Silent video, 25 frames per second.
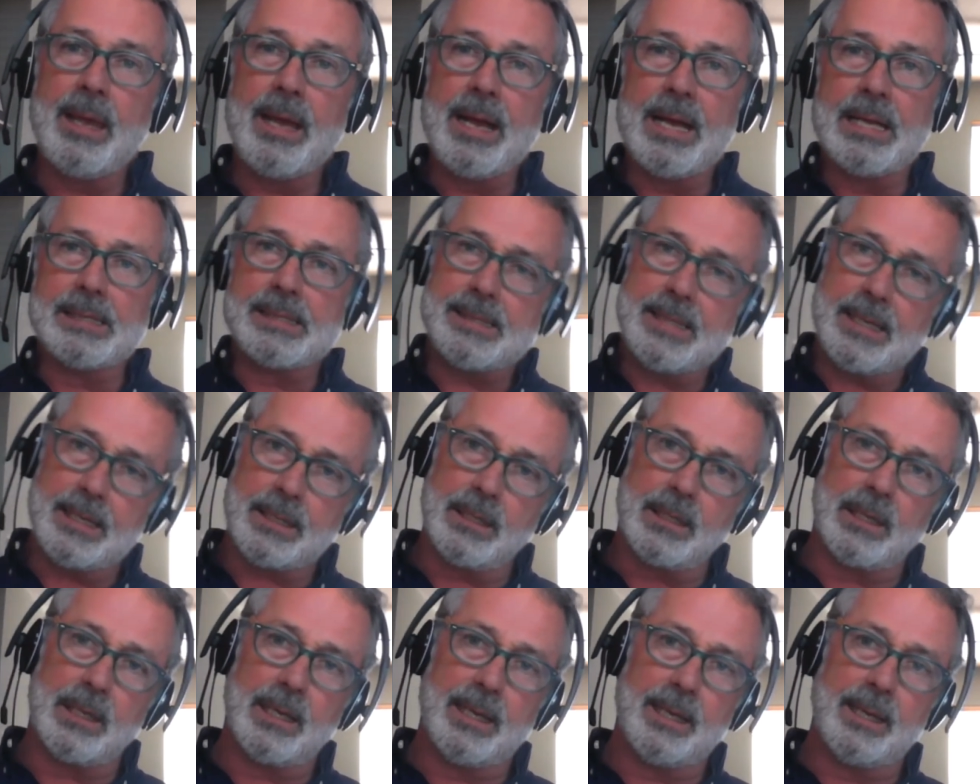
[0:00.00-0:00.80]
And
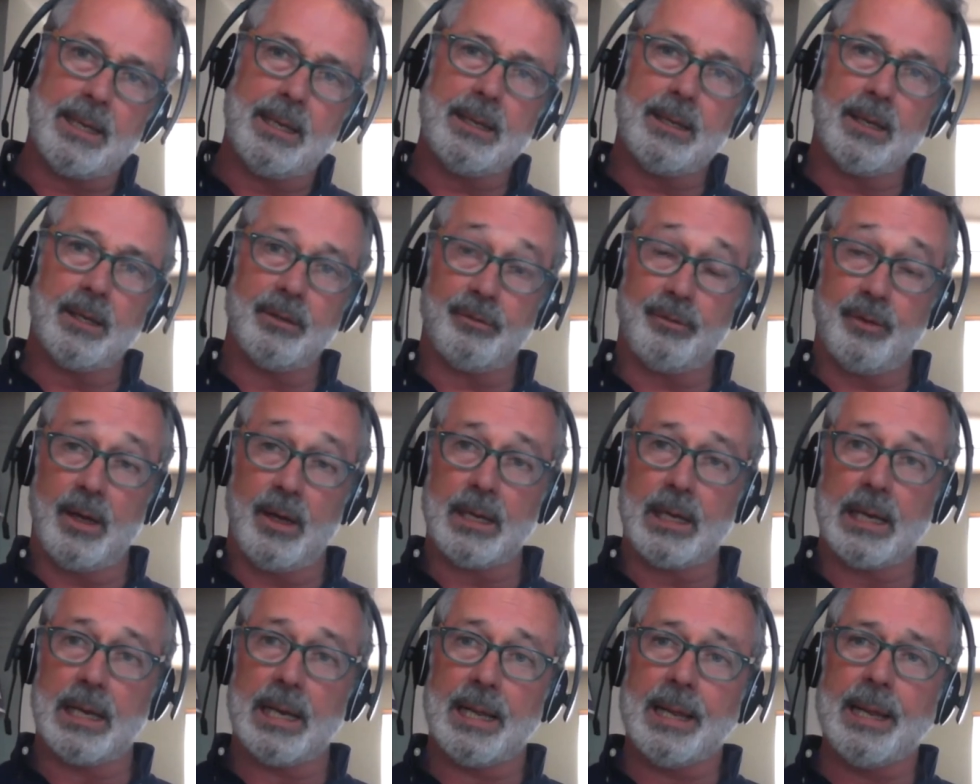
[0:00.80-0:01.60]
secondly, and
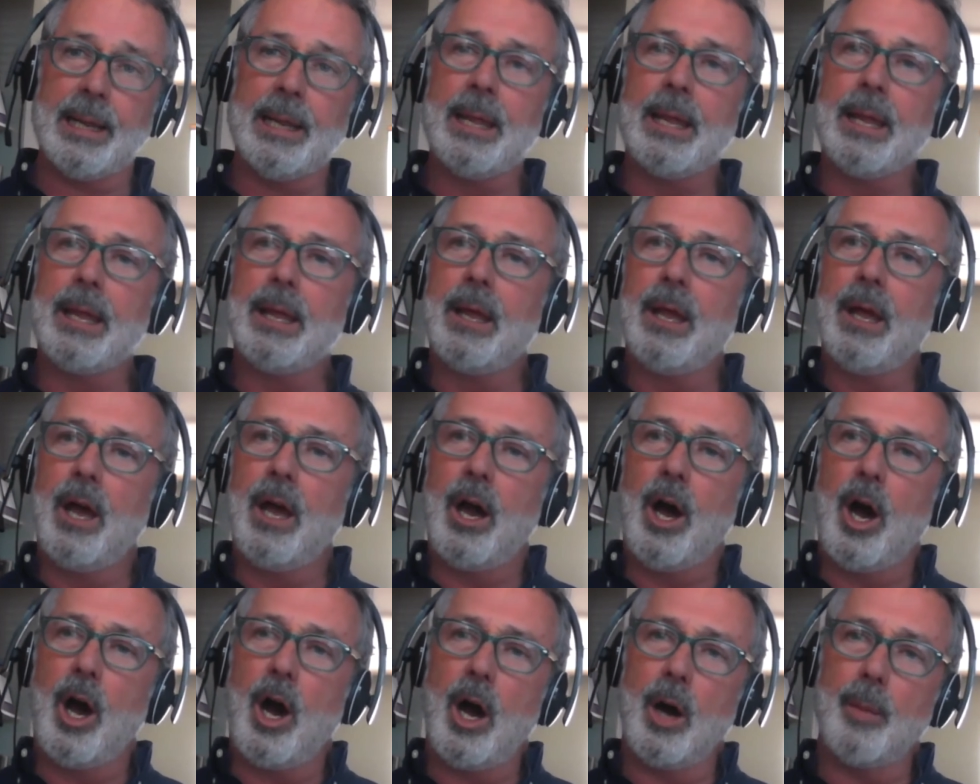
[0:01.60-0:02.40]
finally,
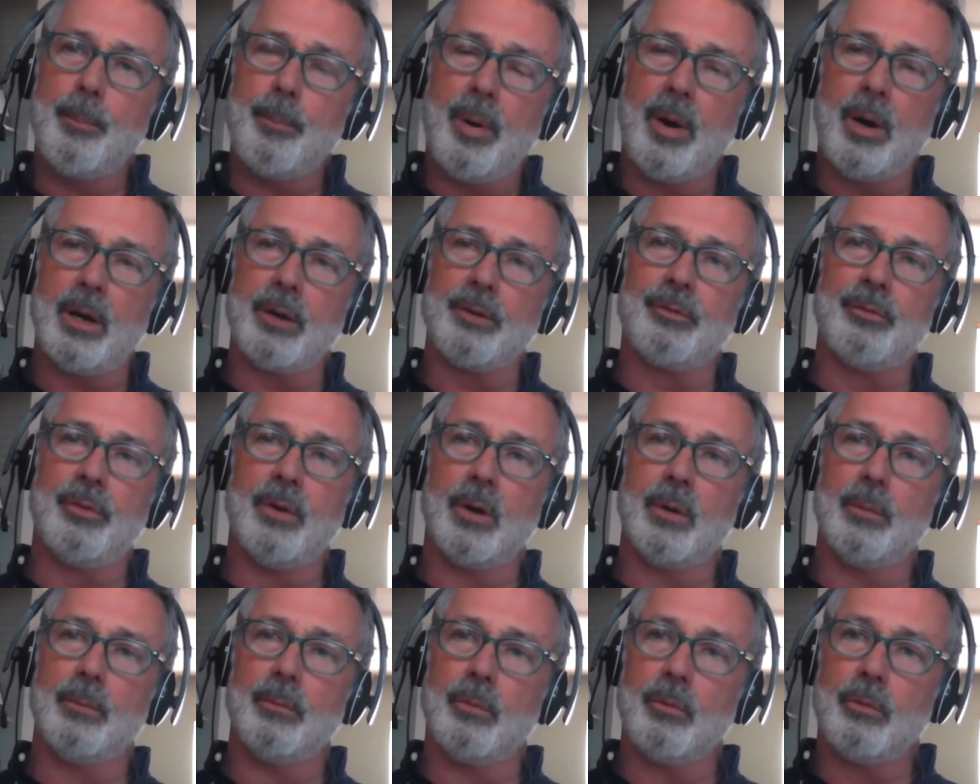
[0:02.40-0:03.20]
apart
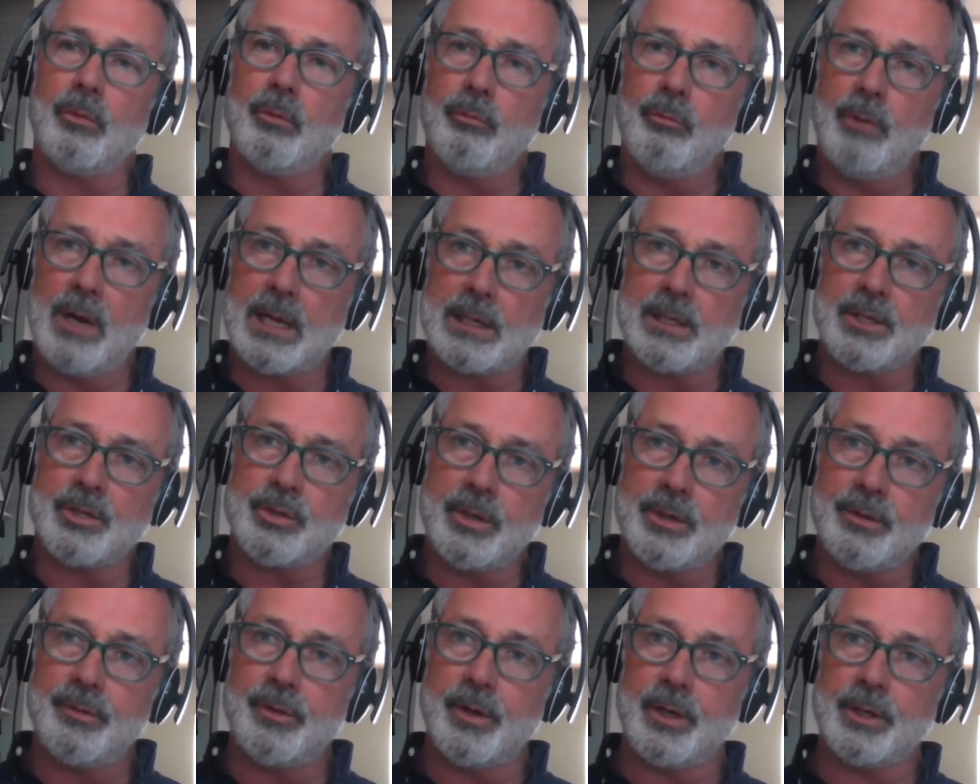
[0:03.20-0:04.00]
from
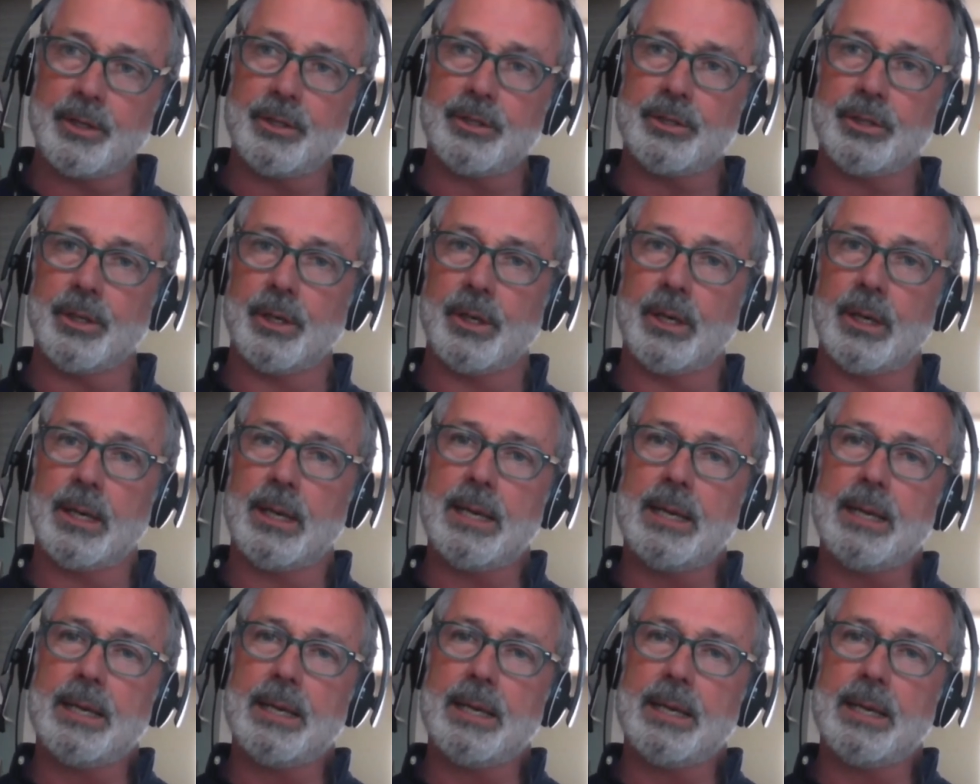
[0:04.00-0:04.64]
regulatory function,